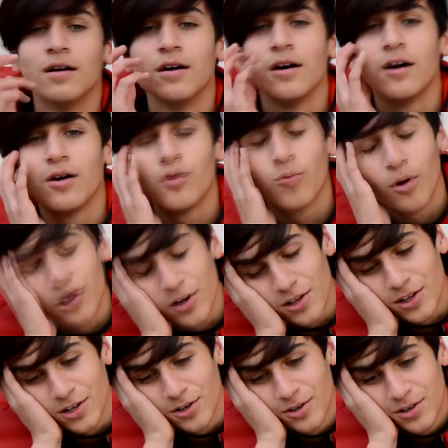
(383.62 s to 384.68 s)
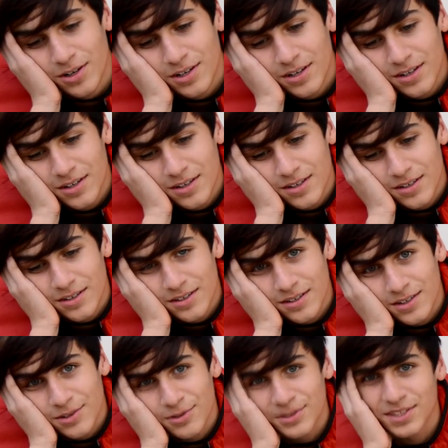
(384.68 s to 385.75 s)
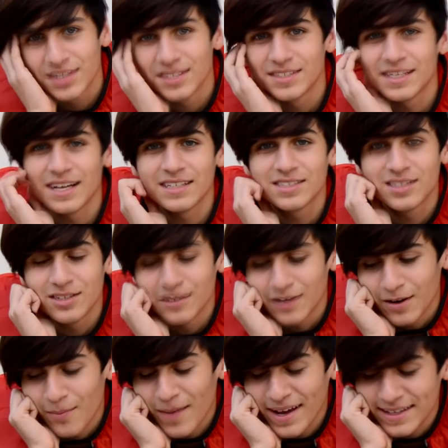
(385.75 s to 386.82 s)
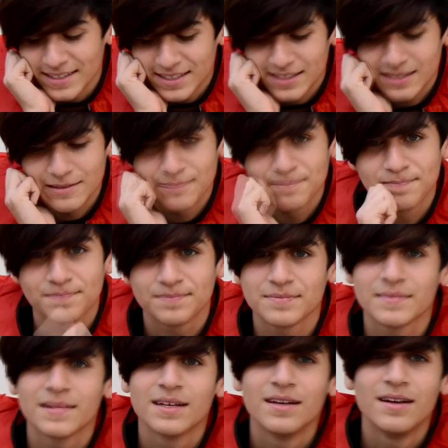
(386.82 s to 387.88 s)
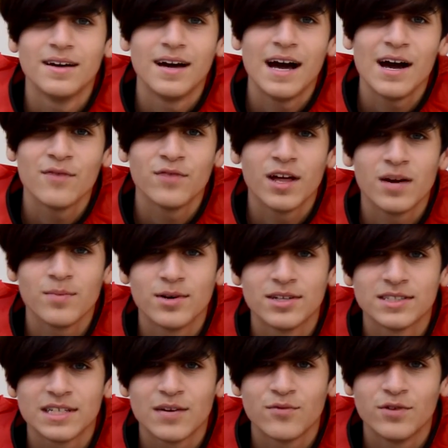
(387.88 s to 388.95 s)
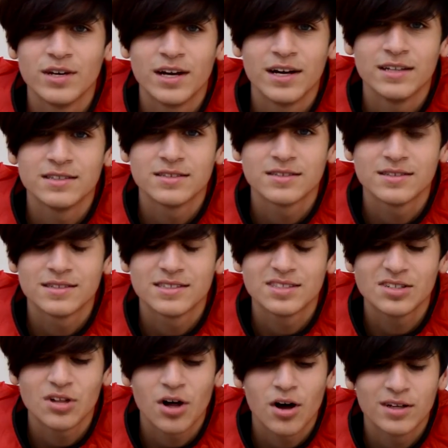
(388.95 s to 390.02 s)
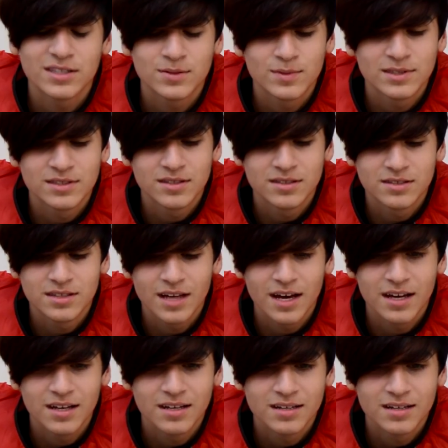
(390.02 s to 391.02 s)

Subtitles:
Oh, Waterloo. It was a disaster, a mess. I have nightmares every night. It still haunts me to this day.